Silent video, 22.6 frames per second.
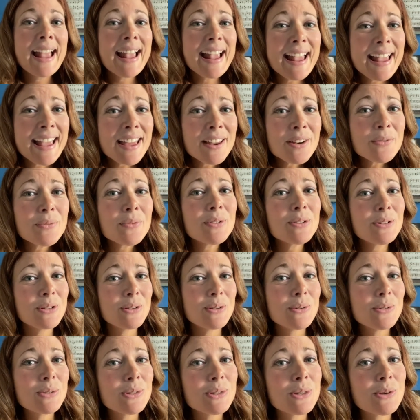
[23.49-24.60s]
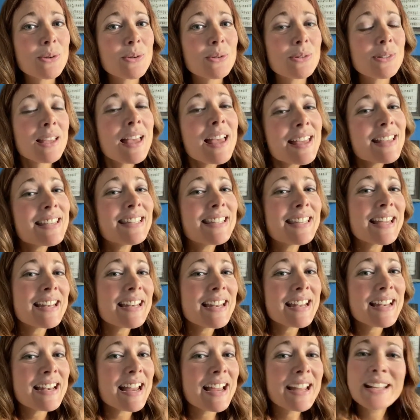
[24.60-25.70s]
and reduce those
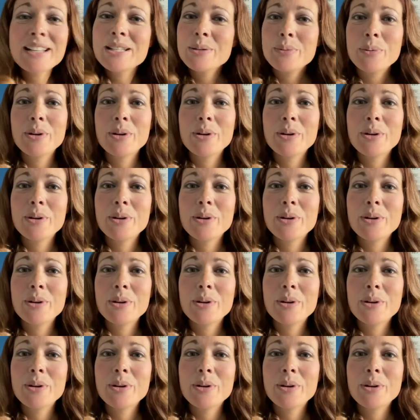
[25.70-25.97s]
Sunday nights